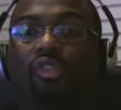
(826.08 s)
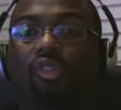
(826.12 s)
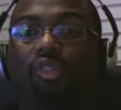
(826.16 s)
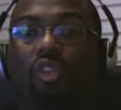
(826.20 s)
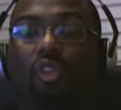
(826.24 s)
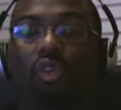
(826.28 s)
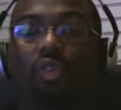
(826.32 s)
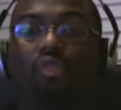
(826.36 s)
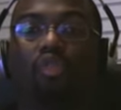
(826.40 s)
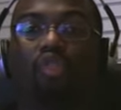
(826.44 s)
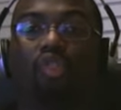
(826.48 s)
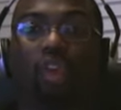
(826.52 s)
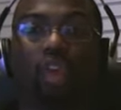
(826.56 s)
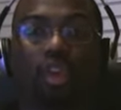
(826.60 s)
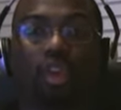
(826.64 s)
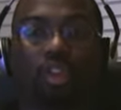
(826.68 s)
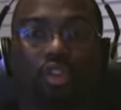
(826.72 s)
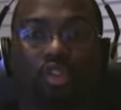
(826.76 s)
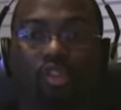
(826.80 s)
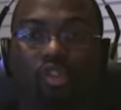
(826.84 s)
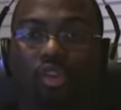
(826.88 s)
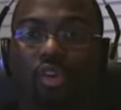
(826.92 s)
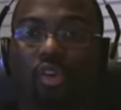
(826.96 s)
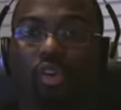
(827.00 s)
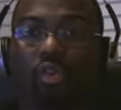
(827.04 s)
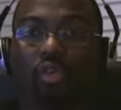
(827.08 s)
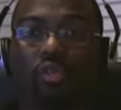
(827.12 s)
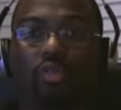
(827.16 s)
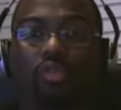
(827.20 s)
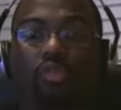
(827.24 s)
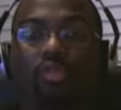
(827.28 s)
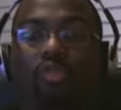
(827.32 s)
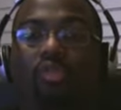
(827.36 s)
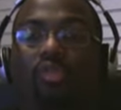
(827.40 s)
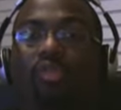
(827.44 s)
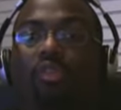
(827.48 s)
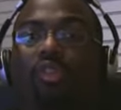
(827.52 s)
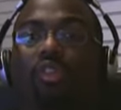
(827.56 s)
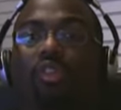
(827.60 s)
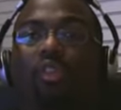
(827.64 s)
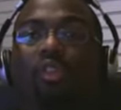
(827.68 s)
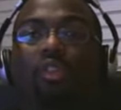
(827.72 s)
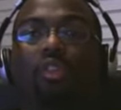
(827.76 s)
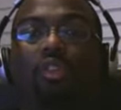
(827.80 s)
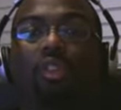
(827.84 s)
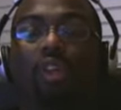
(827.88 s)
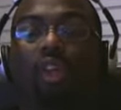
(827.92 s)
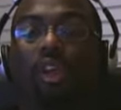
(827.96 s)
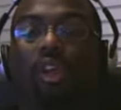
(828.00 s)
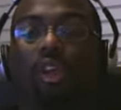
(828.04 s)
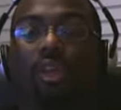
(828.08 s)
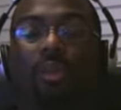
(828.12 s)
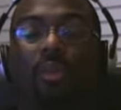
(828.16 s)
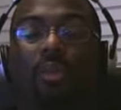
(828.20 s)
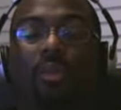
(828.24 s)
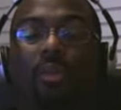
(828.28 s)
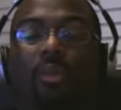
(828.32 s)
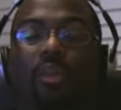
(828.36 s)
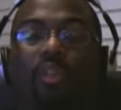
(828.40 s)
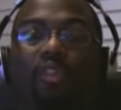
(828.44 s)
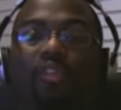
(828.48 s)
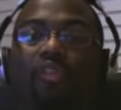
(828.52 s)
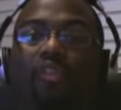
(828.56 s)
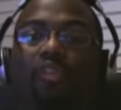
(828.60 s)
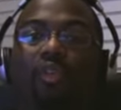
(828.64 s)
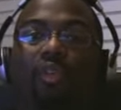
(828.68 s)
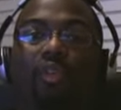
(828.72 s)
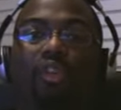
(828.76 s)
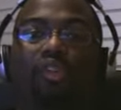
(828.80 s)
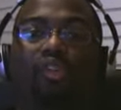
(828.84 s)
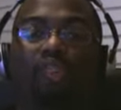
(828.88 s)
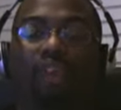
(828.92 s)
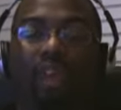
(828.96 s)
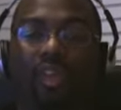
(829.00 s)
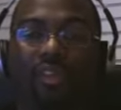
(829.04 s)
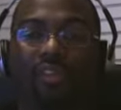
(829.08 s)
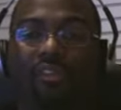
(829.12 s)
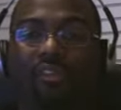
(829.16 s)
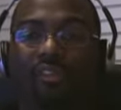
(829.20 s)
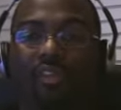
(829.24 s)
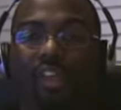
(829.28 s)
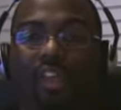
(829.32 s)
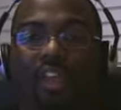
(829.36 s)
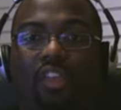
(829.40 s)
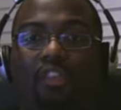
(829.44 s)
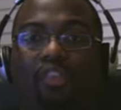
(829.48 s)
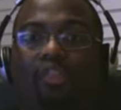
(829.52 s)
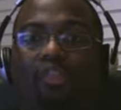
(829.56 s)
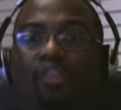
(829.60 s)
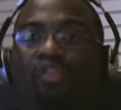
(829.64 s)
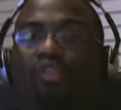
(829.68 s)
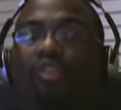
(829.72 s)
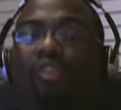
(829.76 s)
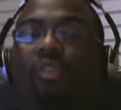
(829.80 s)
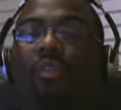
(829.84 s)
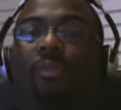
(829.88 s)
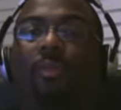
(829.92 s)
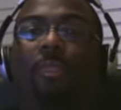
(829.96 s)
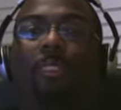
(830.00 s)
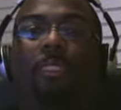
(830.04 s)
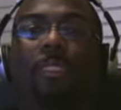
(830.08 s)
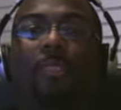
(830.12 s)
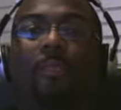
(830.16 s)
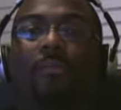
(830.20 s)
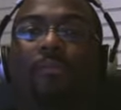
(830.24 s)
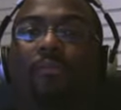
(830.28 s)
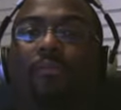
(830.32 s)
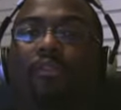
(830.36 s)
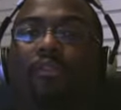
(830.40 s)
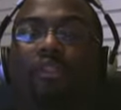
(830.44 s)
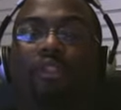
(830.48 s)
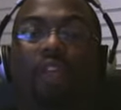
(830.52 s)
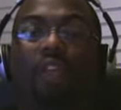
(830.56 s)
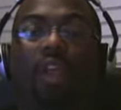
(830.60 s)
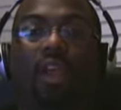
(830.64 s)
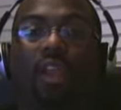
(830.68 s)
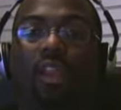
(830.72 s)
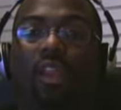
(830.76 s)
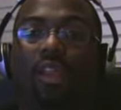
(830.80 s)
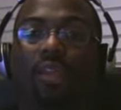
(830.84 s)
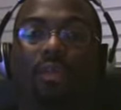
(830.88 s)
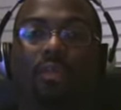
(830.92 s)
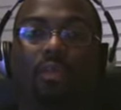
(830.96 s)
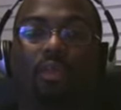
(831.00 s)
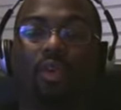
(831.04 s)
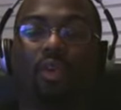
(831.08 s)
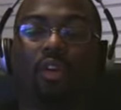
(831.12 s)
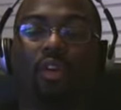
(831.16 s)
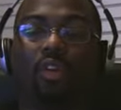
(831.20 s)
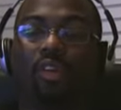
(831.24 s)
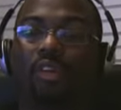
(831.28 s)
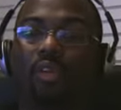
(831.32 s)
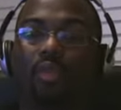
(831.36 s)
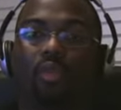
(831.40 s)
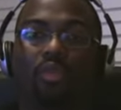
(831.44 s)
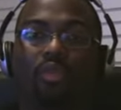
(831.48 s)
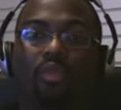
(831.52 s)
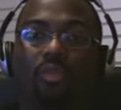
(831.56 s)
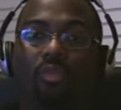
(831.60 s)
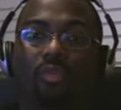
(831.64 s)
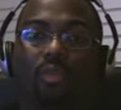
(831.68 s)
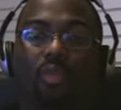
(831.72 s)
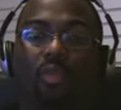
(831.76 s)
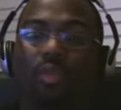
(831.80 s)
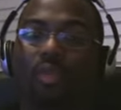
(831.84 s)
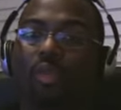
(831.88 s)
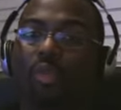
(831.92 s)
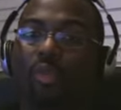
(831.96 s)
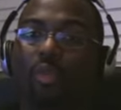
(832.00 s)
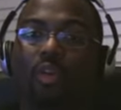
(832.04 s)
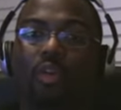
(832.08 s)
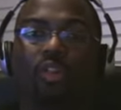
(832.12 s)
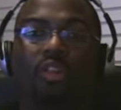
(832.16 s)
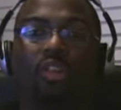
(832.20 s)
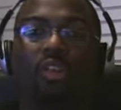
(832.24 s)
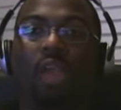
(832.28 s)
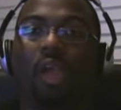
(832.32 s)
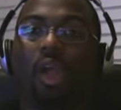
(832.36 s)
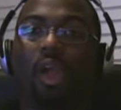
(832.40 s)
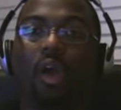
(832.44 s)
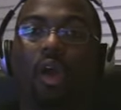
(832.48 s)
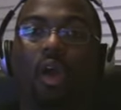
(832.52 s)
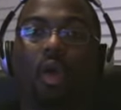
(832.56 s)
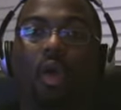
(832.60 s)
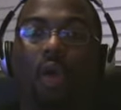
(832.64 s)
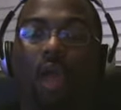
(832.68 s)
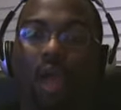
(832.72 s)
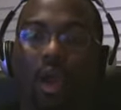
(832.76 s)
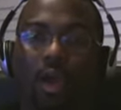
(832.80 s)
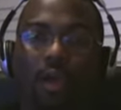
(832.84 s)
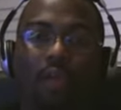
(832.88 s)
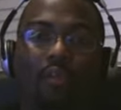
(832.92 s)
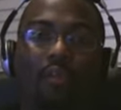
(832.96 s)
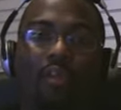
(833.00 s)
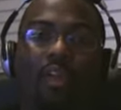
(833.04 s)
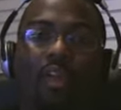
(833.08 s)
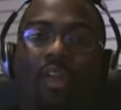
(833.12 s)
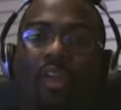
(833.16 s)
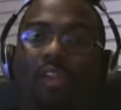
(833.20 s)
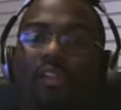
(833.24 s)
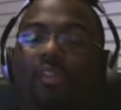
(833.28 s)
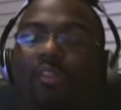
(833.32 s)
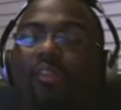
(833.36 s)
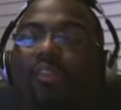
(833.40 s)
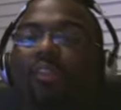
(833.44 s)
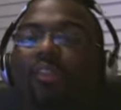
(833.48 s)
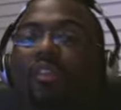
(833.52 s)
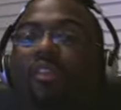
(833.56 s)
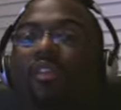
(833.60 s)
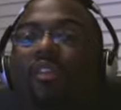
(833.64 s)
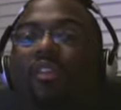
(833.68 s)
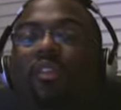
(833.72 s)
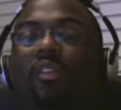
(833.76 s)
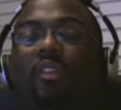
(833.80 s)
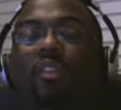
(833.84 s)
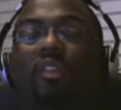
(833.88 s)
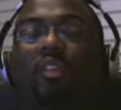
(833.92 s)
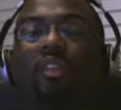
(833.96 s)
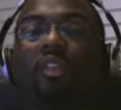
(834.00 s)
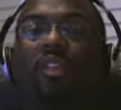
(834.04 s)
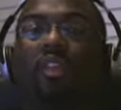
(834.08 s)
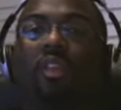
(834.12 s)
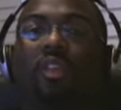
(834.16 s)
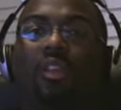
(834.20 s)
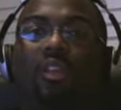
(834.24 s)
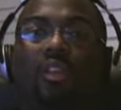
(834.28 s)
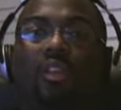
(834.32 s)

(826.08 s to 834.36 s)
you know, John Jones. John Fitch. Not anymore. No more Thiago Alvez's, and